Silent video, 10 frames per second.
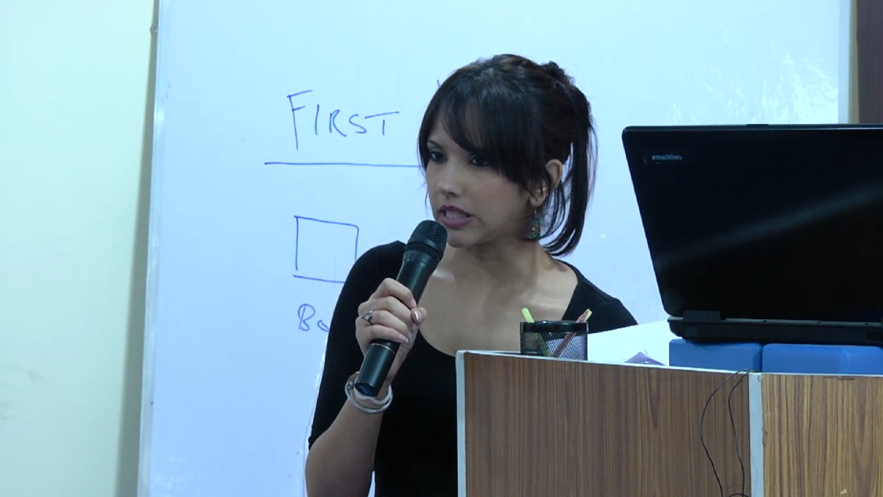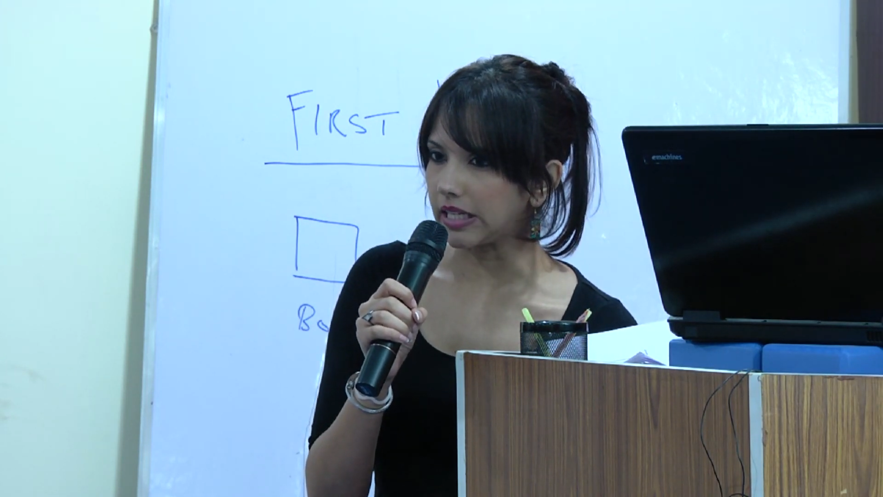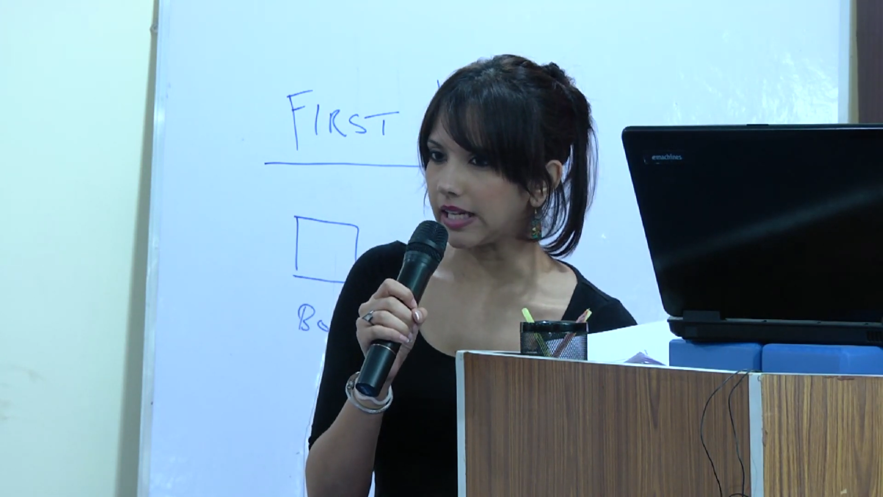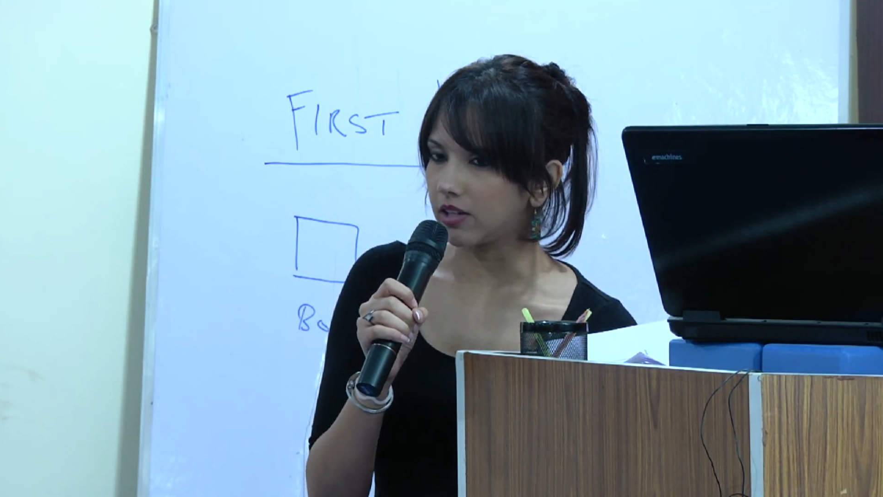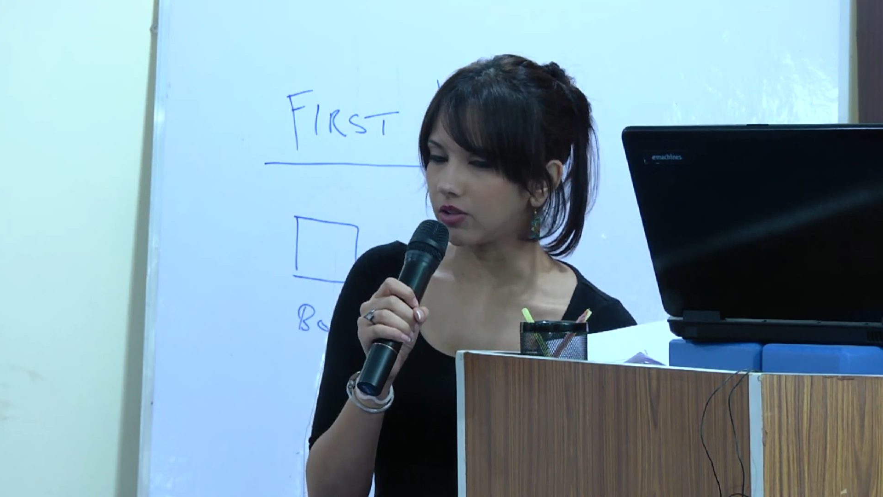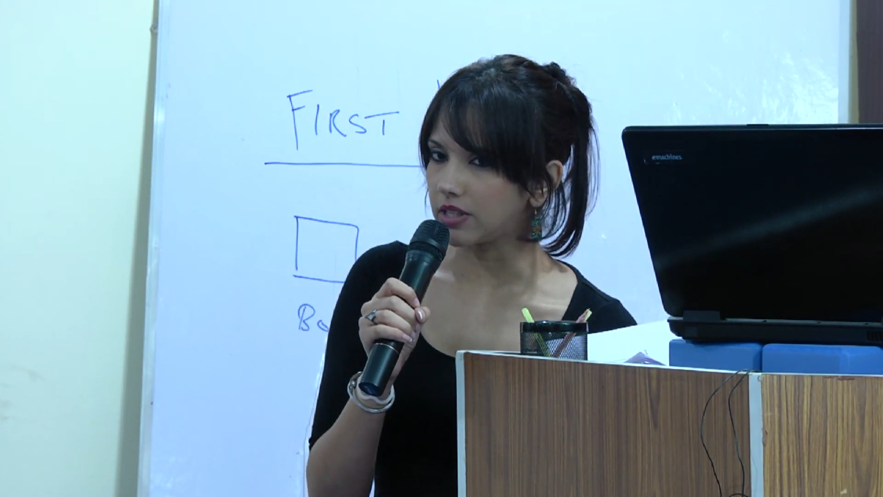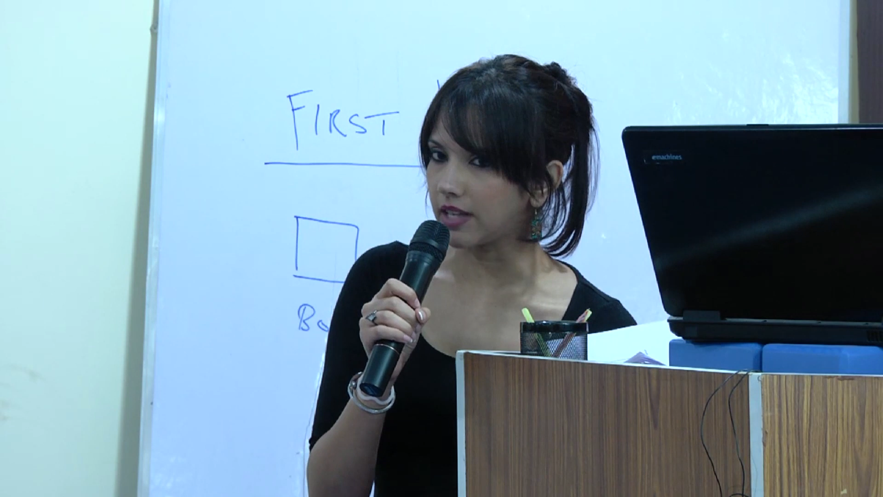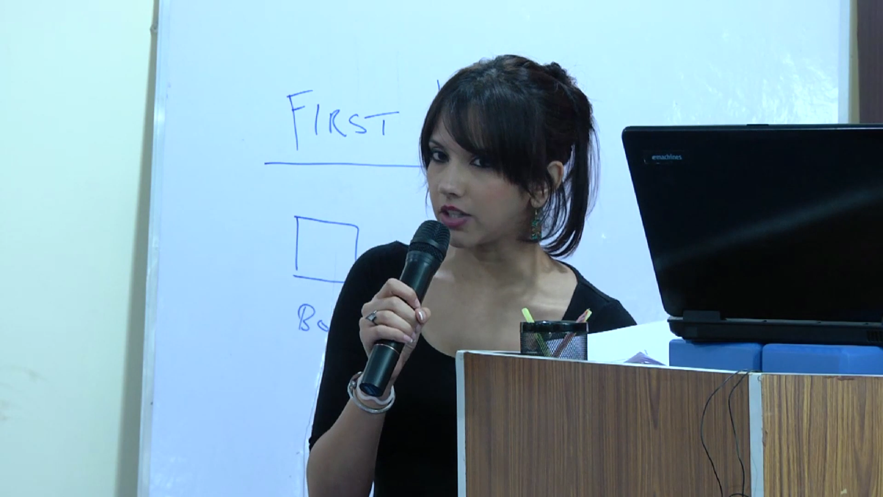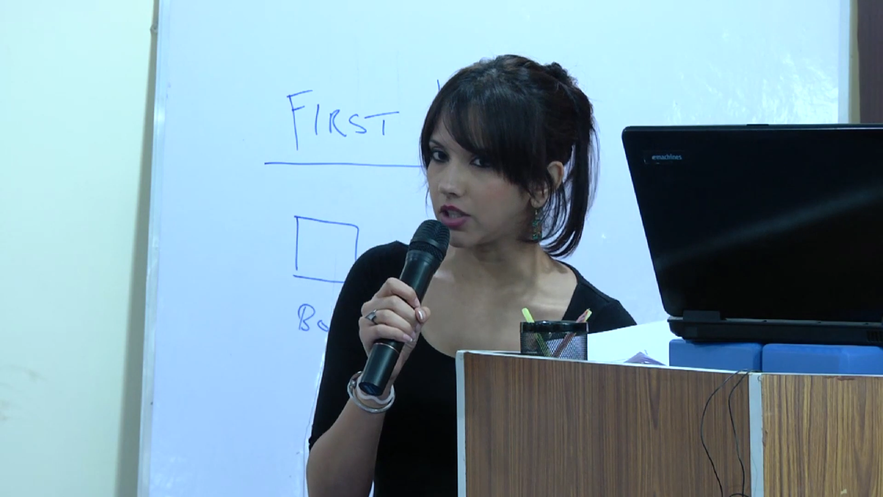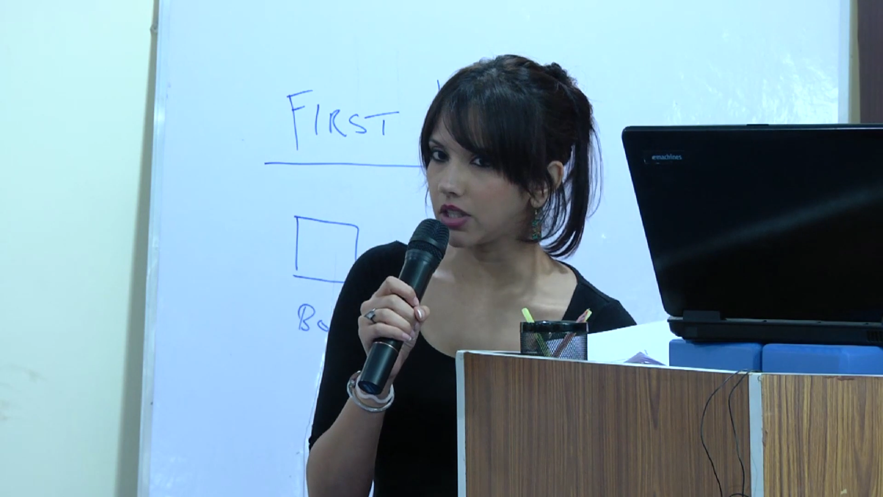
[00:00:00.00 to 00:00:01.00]
sitting in on the
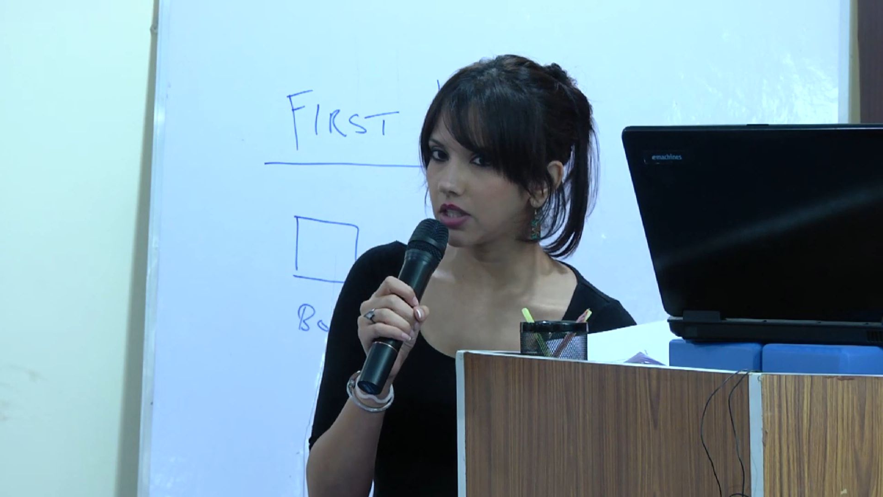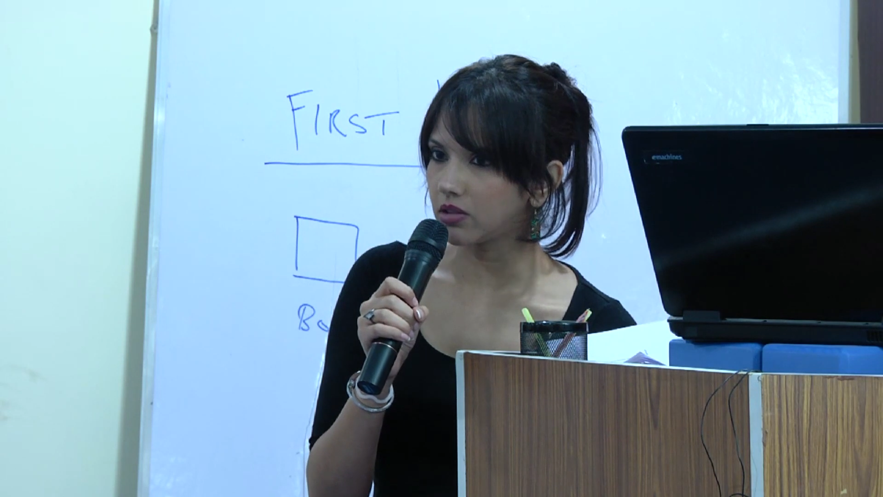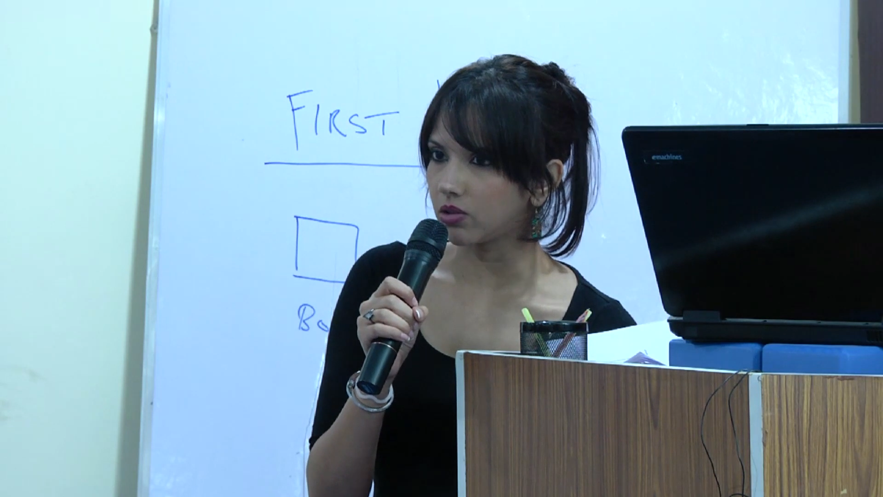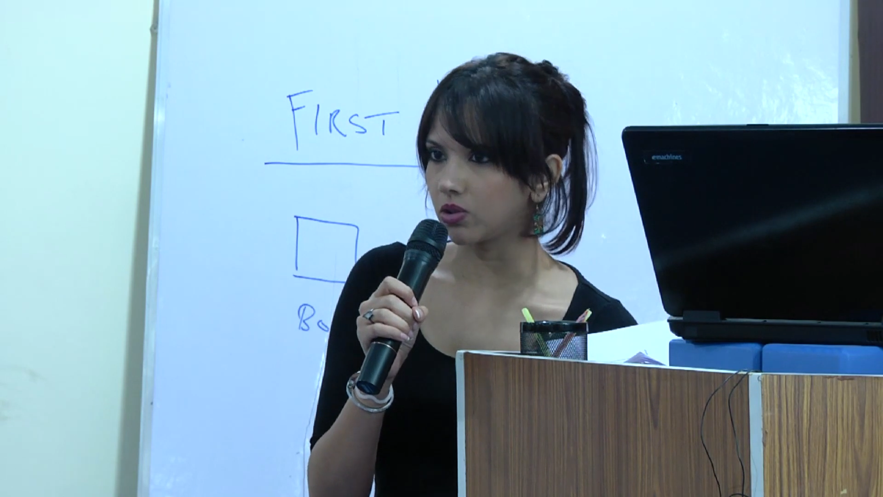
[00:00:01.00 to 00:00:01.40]
sessions,